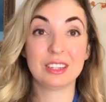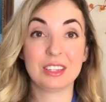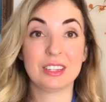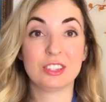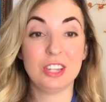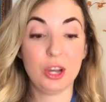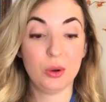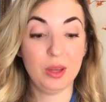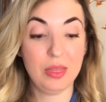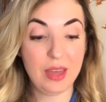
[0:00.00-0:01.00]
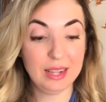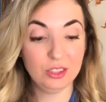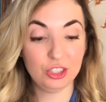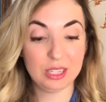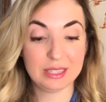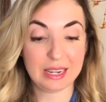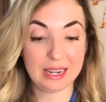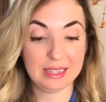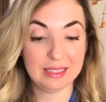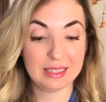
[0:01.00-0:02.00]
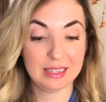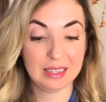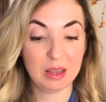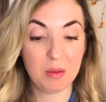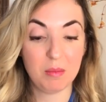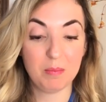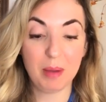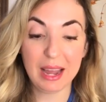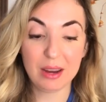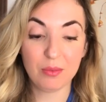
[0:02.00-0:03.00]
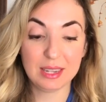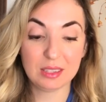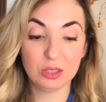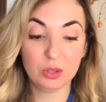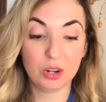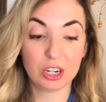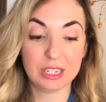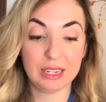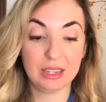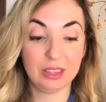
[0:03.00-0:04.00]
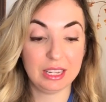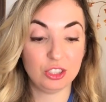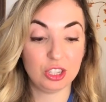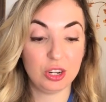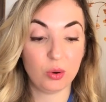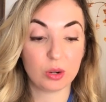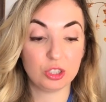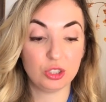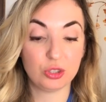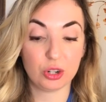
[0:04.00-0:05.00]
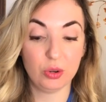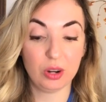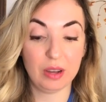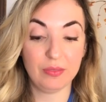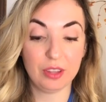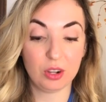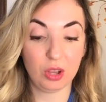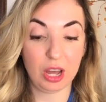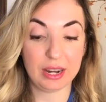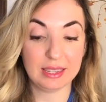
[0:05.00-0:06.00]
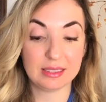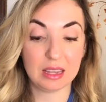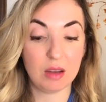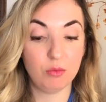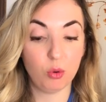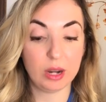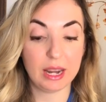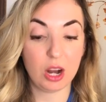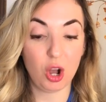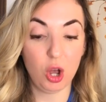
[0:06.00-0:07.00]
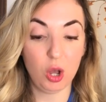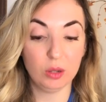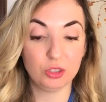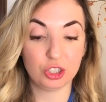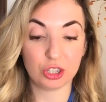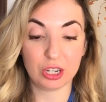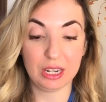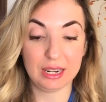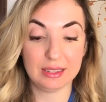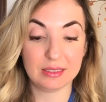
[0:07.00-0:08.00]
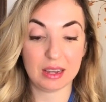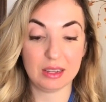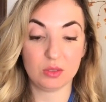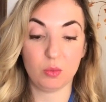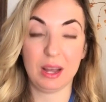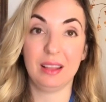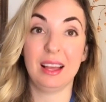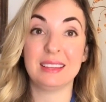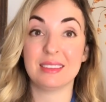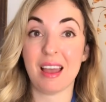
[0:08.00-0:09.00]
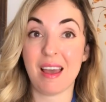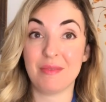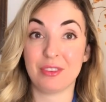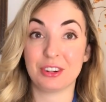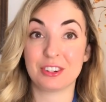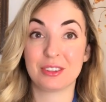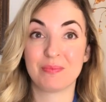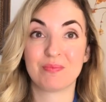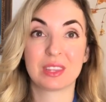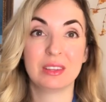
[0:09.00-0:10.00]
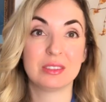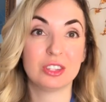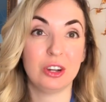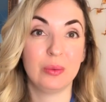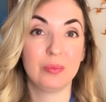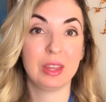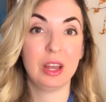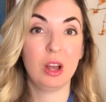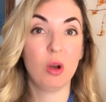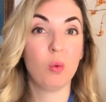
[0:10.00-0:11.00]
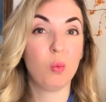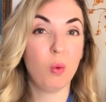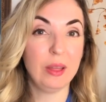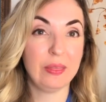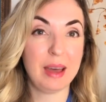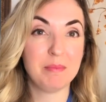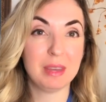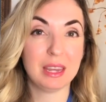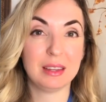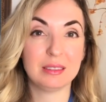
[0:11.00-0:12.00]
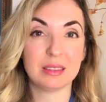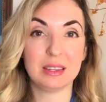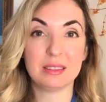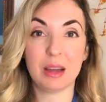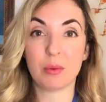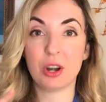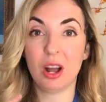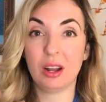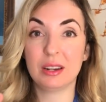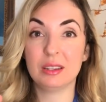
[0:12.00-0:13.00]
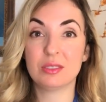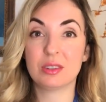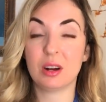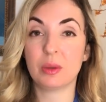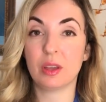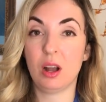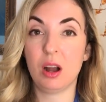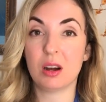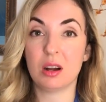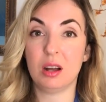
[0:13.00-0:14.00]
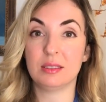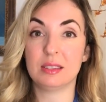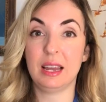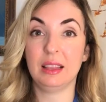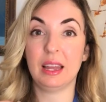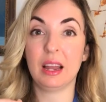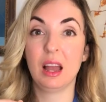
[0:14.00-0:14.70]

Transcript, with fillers: So then she says, by a resolute articulation or stroke of the glottis, avoiding all jerkiness as well as effort. So, what that means is that we're not going to start with a hard onset like